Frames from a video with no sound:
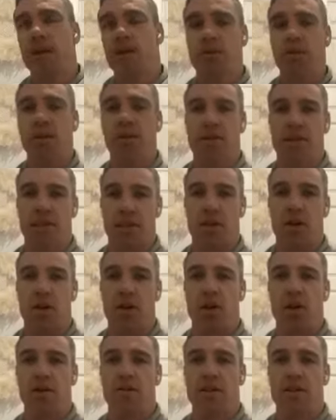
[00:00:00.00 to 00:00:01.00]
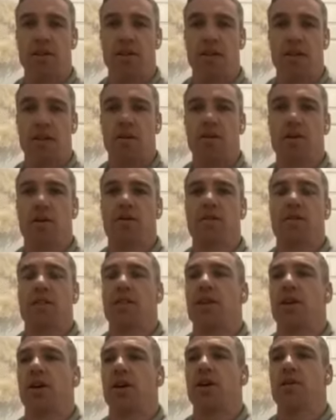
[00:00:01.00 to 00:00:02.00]
was obviously nerves. It
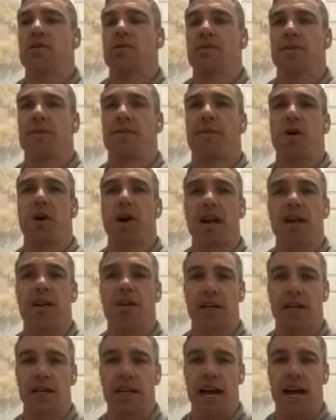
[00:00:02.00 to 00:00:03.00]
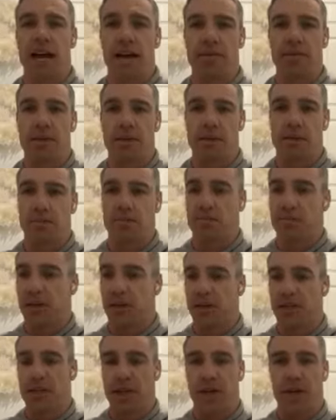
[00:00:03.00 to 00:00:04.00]
was a Friday night game, so it was a
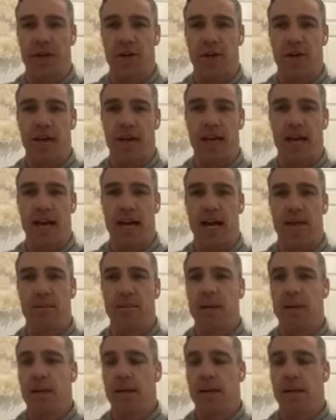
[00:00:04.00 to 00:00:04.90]
big Channel 9 game.